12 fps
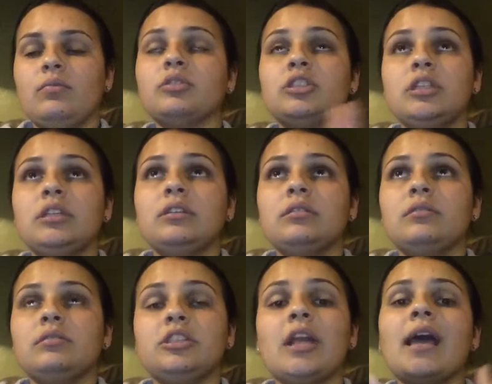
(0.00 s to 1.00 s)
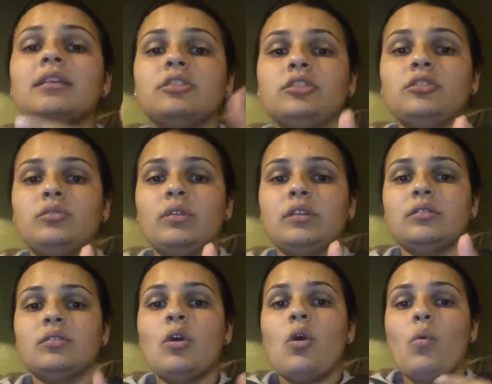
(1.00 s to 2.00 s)
she asked her
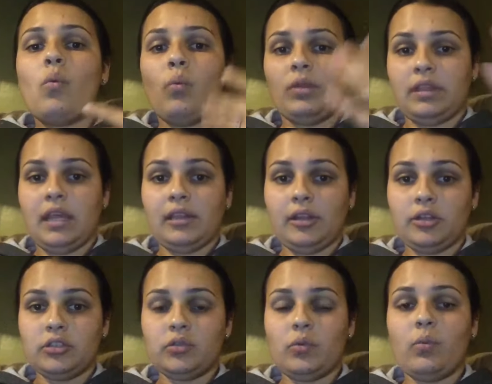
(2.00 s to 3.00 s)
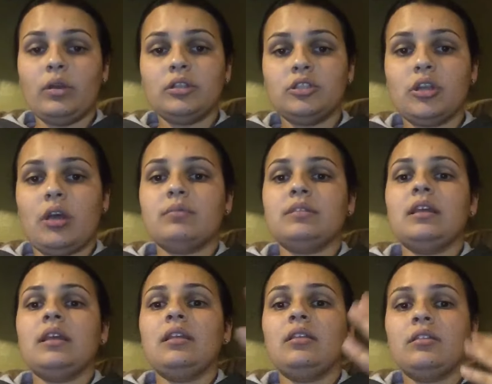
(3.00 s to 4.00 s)
students what they learned, so what jobs
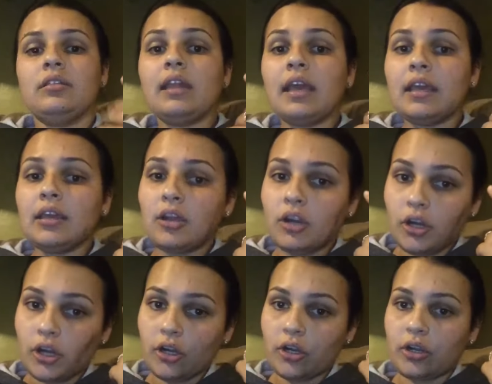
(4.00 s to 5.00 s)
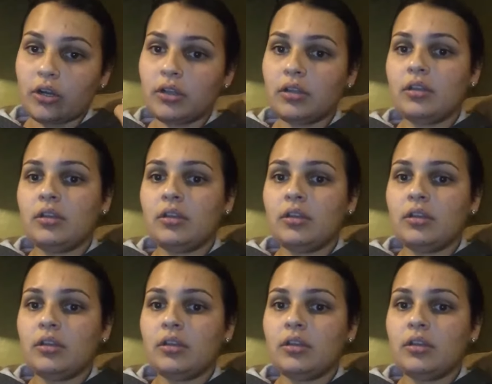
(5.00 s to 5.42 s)
they heard